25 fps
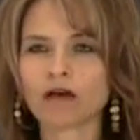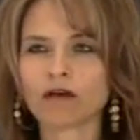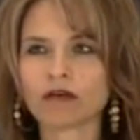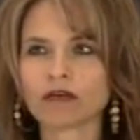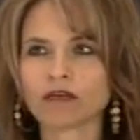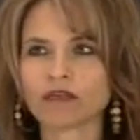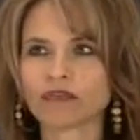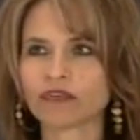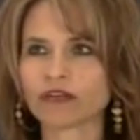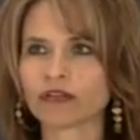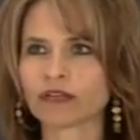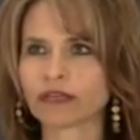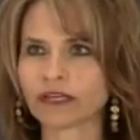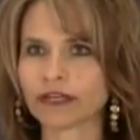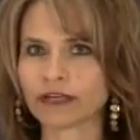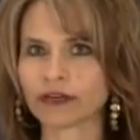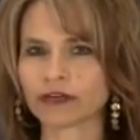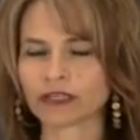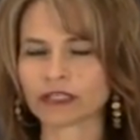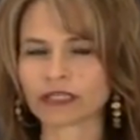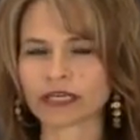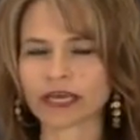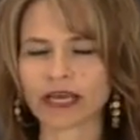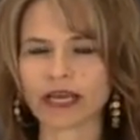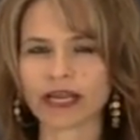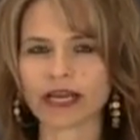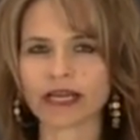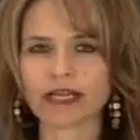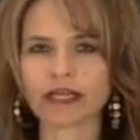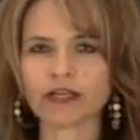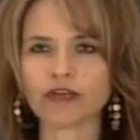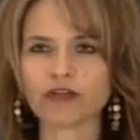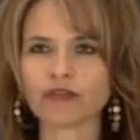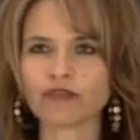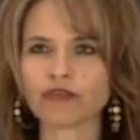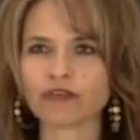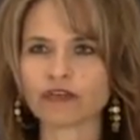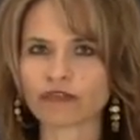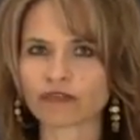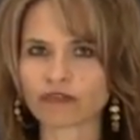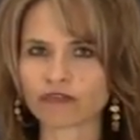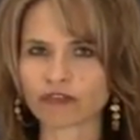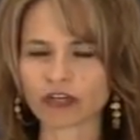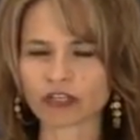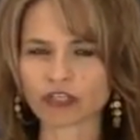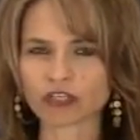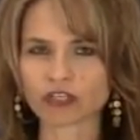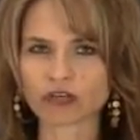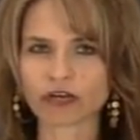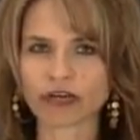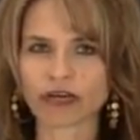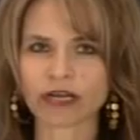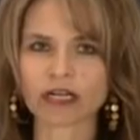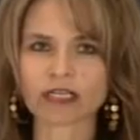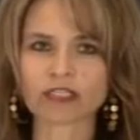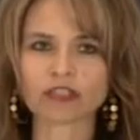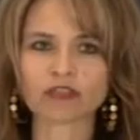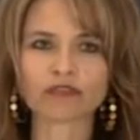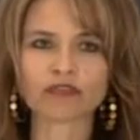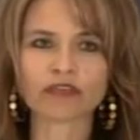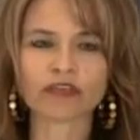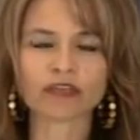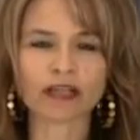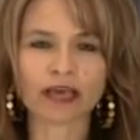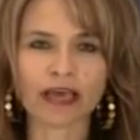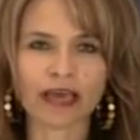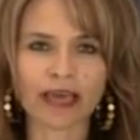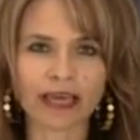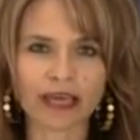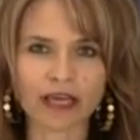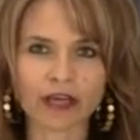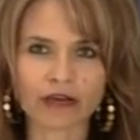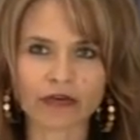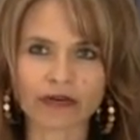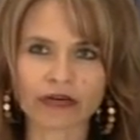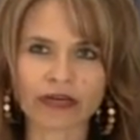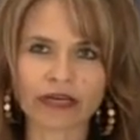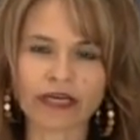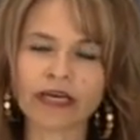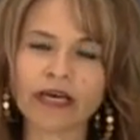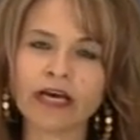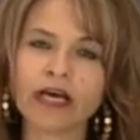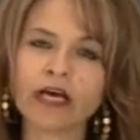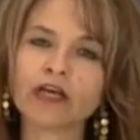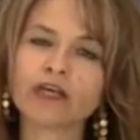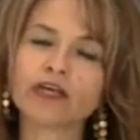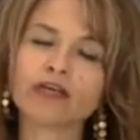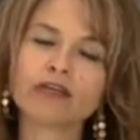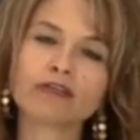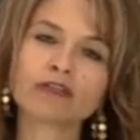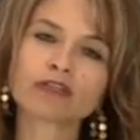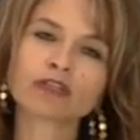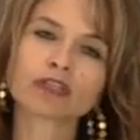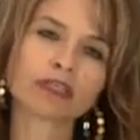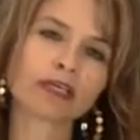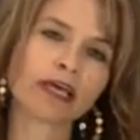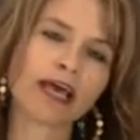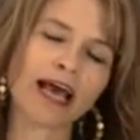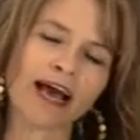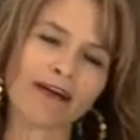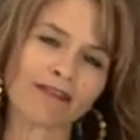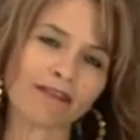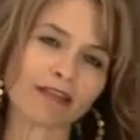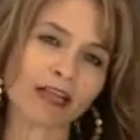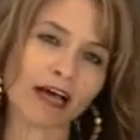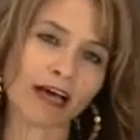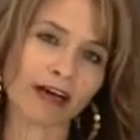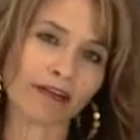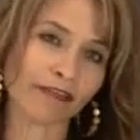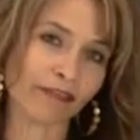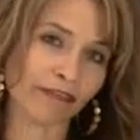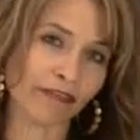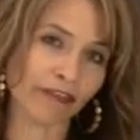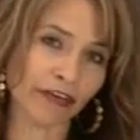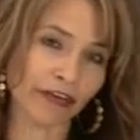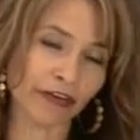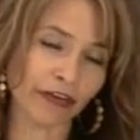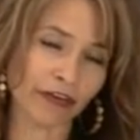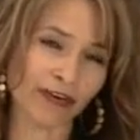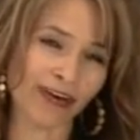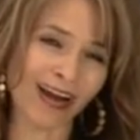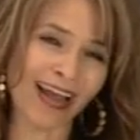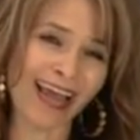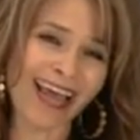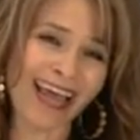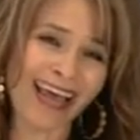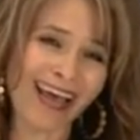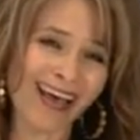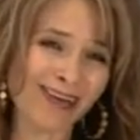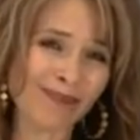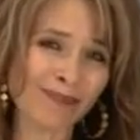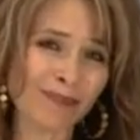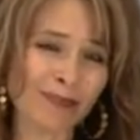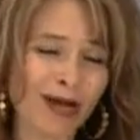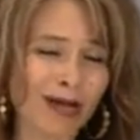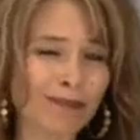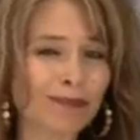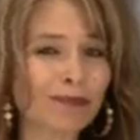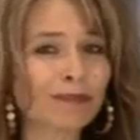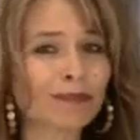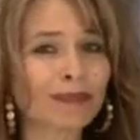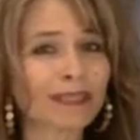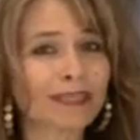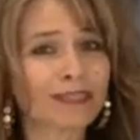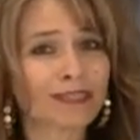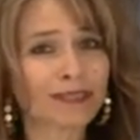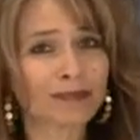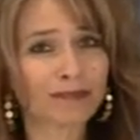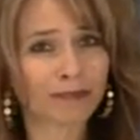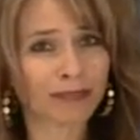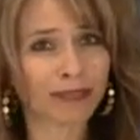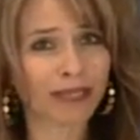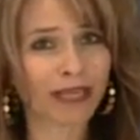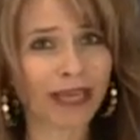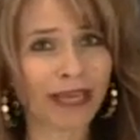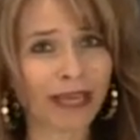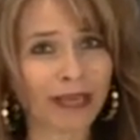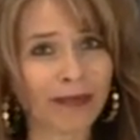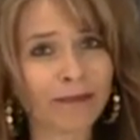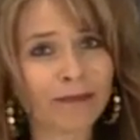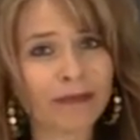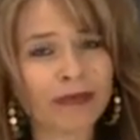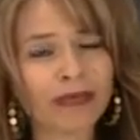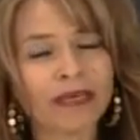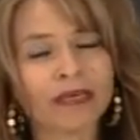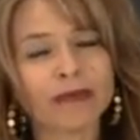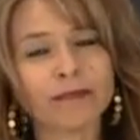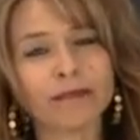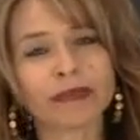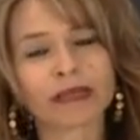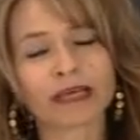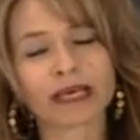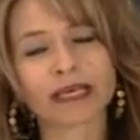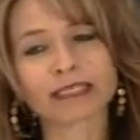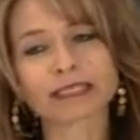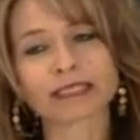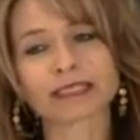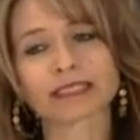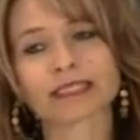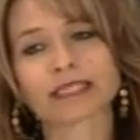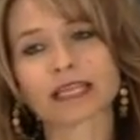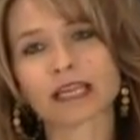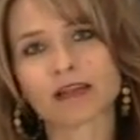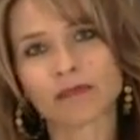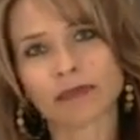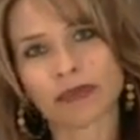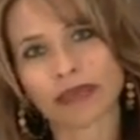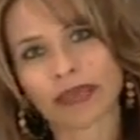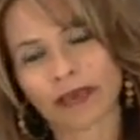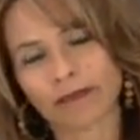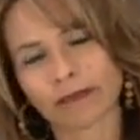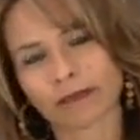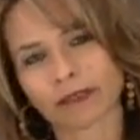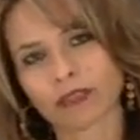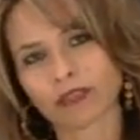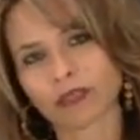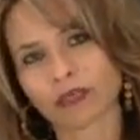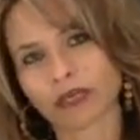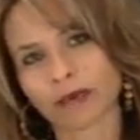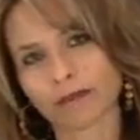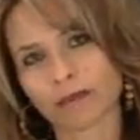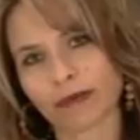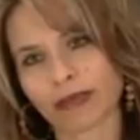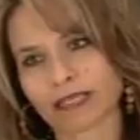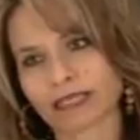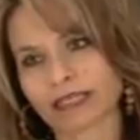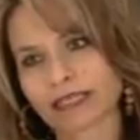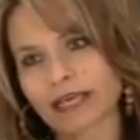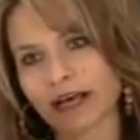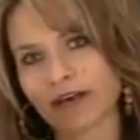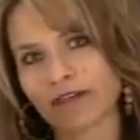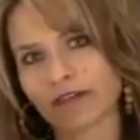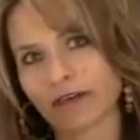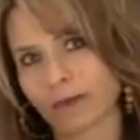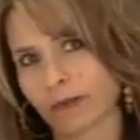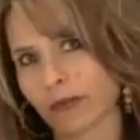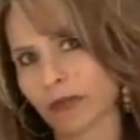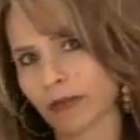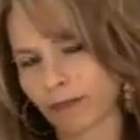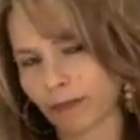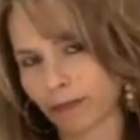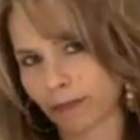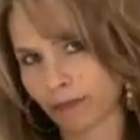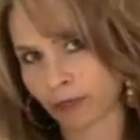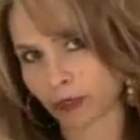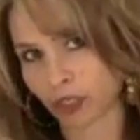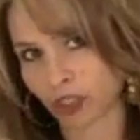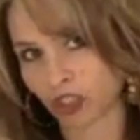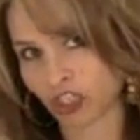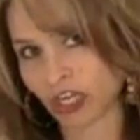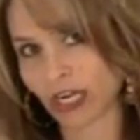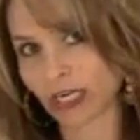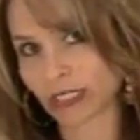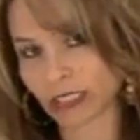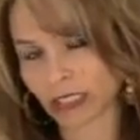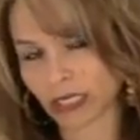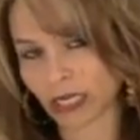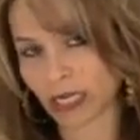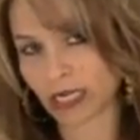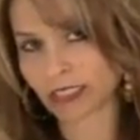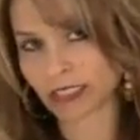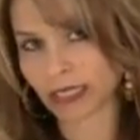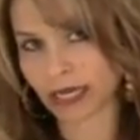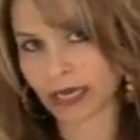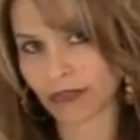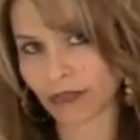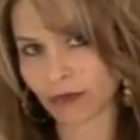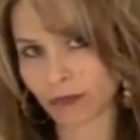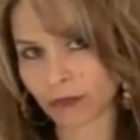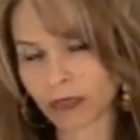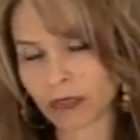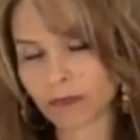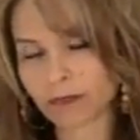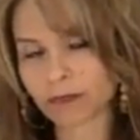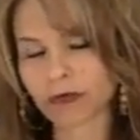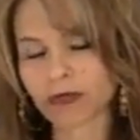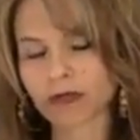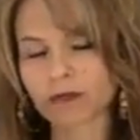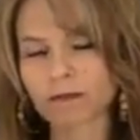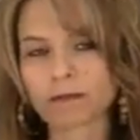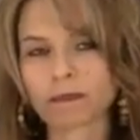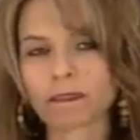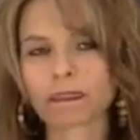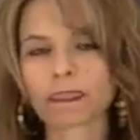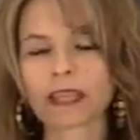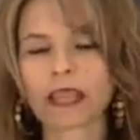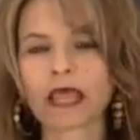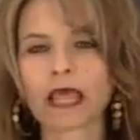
When you feel irritated, you feel frustrated, you feel angry. Usually you have a lot of fear and probably some blame because instead of being able to look at myself, I'm going to project it onto other people.